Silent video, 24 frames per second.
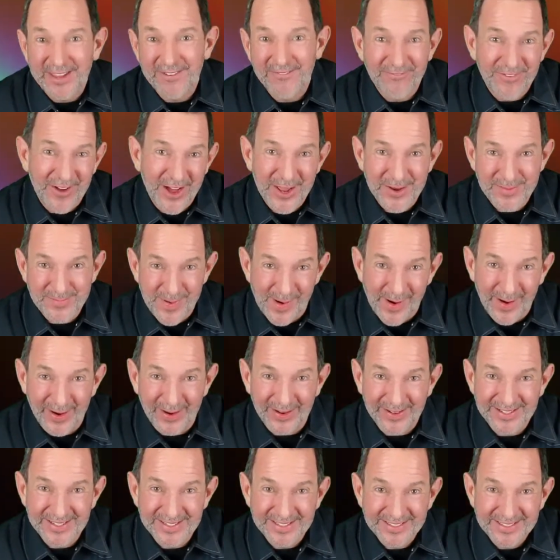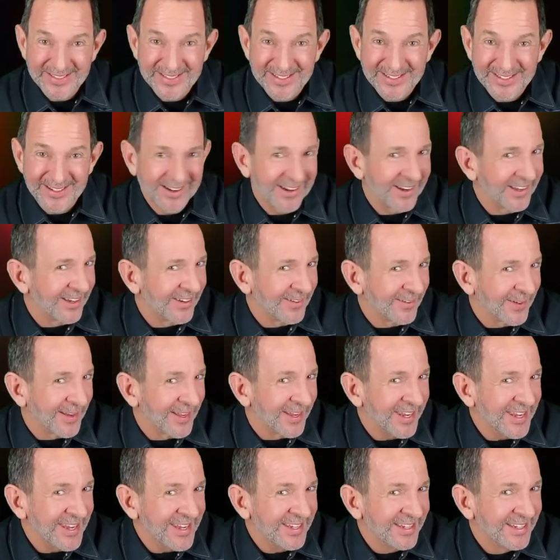fun part. Are you
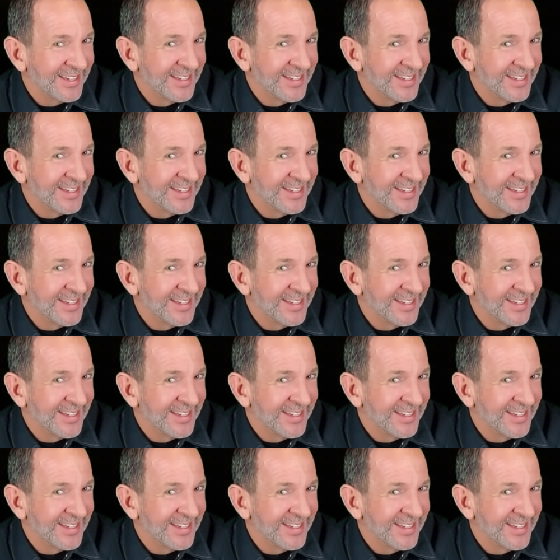ready?